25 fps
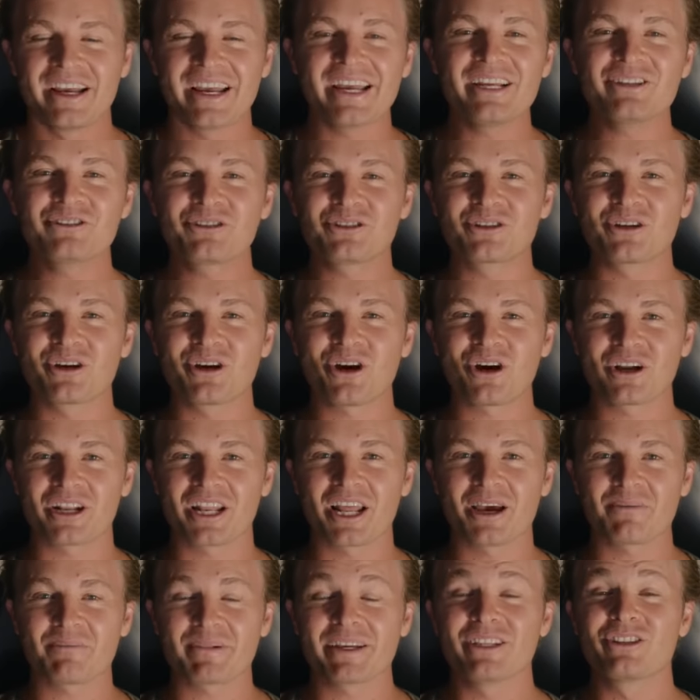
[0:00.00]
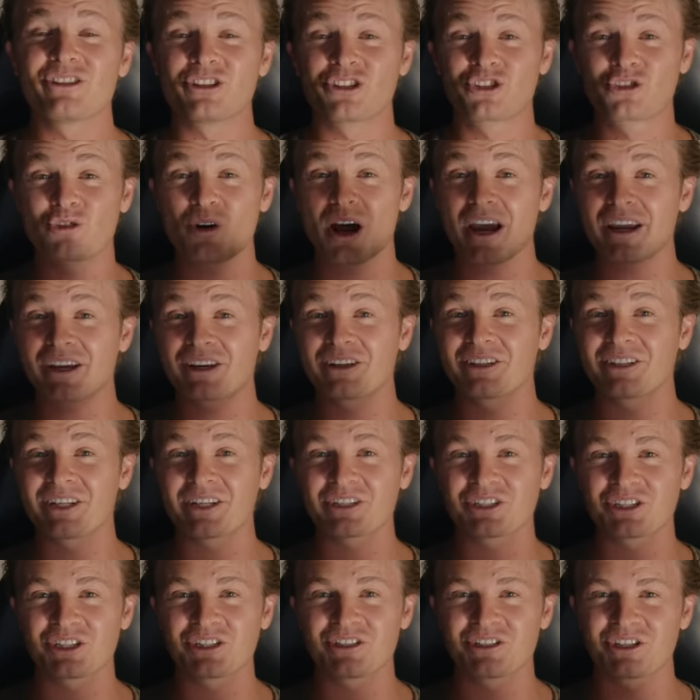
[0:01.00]
into the hot lap in the dry
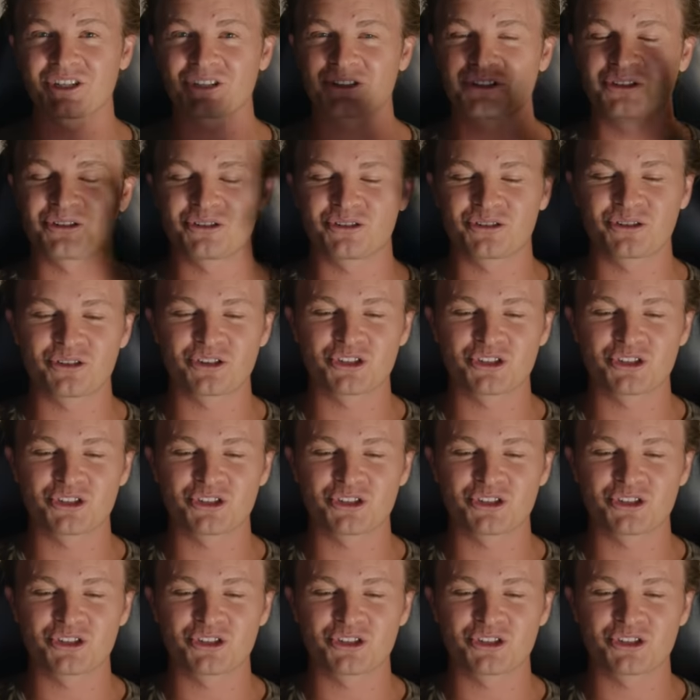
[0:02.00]
conditions just to,